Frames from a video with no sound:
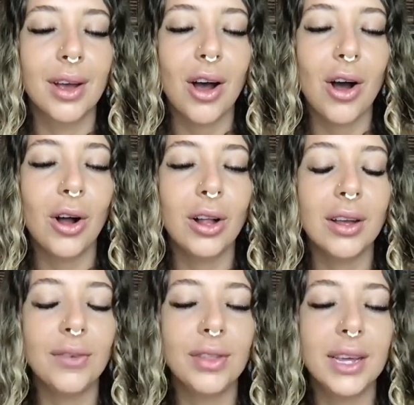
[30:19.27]
all
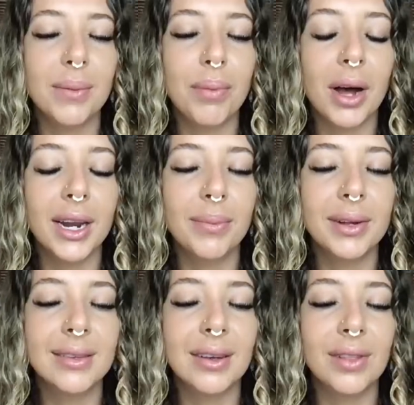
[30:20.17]
of the
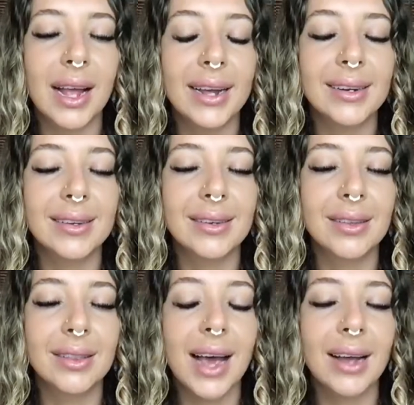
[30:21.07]
embodiments of light,
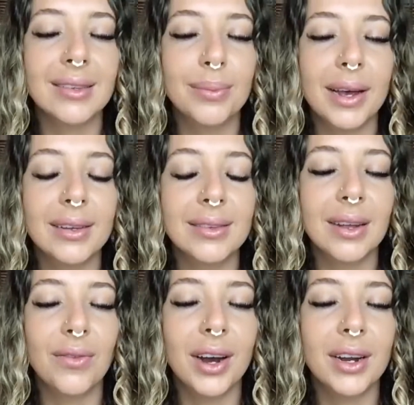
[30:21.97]
the aspects
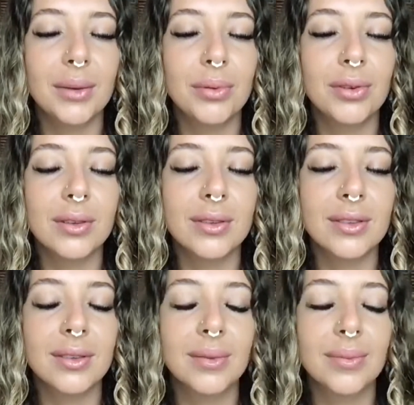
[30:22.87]
and
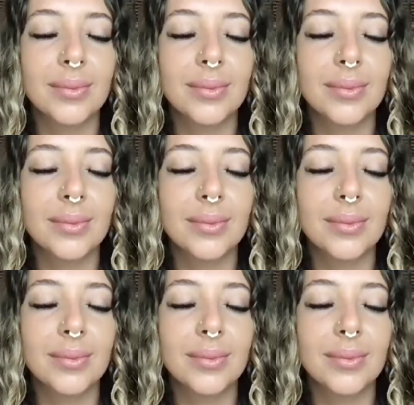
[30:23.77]
variables